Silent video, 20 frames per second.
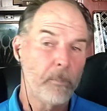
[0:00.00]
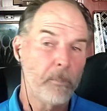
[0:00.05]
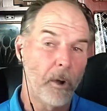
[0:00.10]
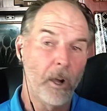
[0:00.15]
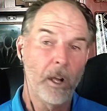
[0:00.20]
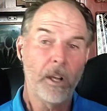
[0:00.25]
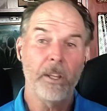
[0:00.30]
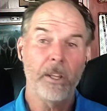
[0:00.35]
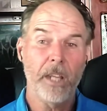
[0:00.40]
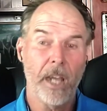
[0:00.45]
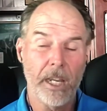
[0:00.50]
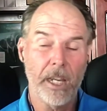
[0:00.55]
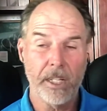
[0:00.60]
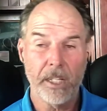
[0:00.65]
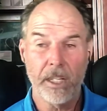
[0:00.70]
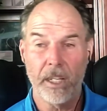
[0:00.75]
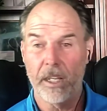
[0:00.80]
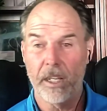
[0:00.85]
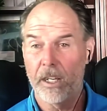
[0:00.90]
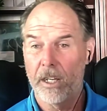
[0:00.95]
So part of the
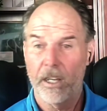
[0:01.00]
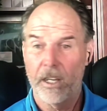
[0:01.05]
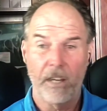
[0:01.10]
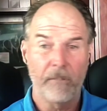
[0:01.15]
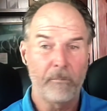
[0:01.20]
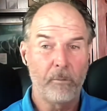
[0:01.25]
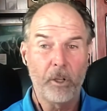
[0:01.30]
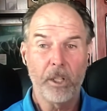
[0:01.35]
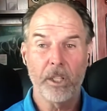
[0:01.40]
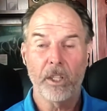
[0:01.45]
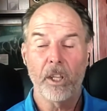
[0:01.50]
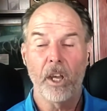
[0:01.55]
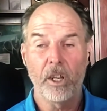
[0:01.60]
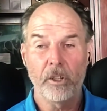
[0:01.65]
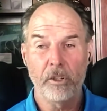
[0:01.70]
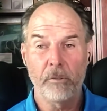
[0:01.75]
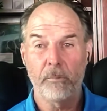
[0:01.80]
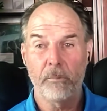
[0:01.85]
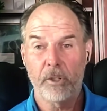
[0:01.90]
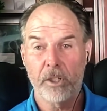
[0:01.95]
idea of putting the
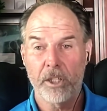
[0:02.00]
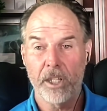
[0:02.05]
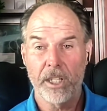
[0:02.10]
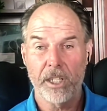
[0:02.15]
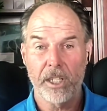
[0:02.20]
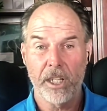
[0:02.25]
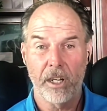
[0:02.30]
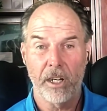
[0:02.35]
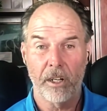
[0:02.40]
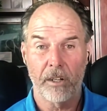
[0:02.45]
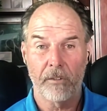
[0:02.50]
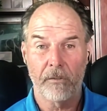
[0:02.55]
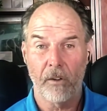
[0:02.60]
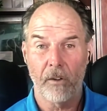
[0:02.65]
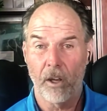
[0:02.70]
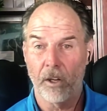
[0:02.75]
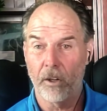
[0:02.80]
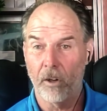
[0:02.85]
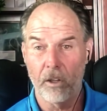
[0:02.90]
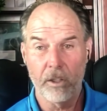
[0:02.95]
100% tariff
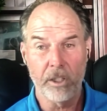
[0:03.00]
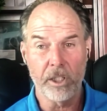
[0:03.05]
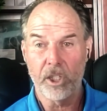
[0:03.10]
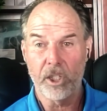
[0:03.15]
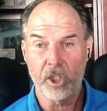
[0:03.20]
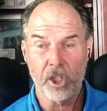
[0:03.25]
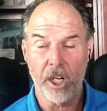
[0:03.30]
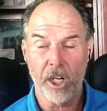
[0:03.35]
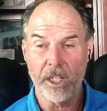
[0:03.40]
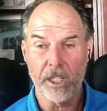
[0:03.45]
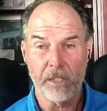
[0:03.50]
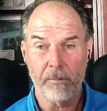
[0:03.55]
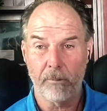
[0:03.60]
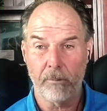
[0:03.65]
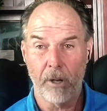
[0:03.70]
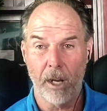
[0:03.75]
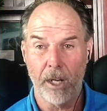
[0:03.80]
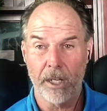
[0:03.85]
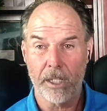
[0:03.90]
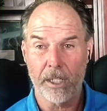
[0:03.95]
on all these Chinese
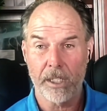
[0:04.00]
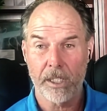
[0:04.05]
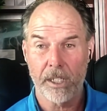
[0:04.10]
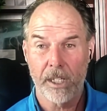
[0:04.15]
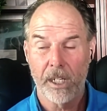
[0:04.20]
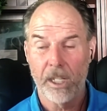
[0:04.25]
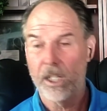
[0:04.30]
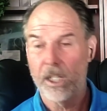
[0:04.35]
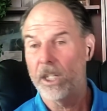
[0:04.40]
products